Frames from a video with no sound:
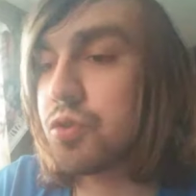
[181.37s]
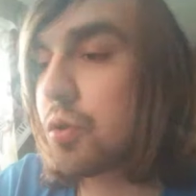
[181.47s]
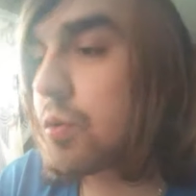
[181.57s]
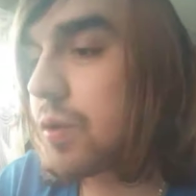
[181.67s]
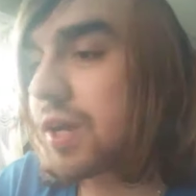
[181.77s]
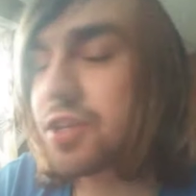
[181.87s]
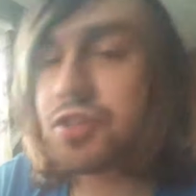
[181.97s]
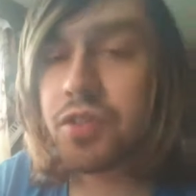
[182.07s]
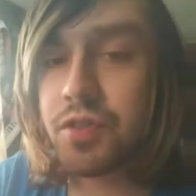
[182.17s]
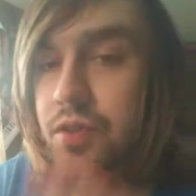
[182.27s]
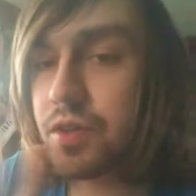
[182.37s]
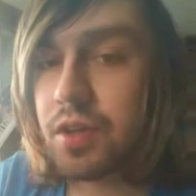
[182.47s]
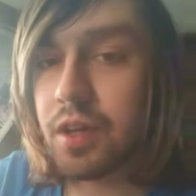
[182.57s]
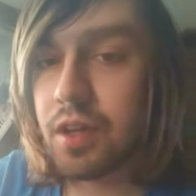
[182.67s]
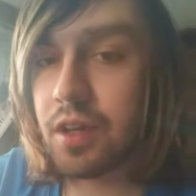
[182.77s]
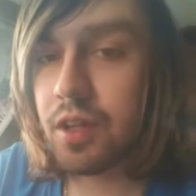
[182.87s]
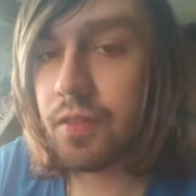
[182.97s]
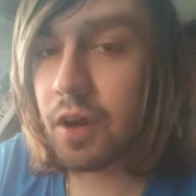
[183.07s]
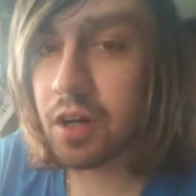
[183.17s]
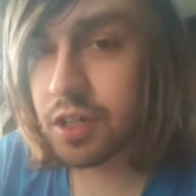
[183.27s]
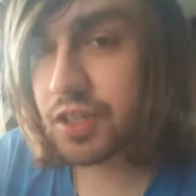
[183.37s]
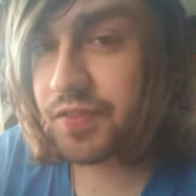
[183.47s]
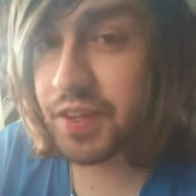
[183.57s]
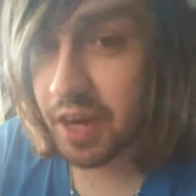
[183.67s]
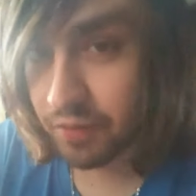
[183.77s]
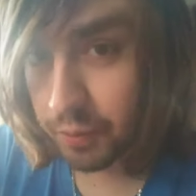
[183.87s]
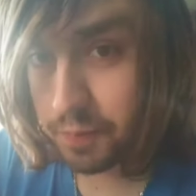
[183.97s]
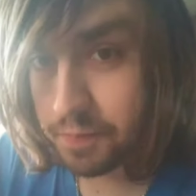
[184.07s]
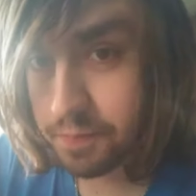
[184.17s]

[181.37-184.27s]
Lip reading: was always the heart of the devil.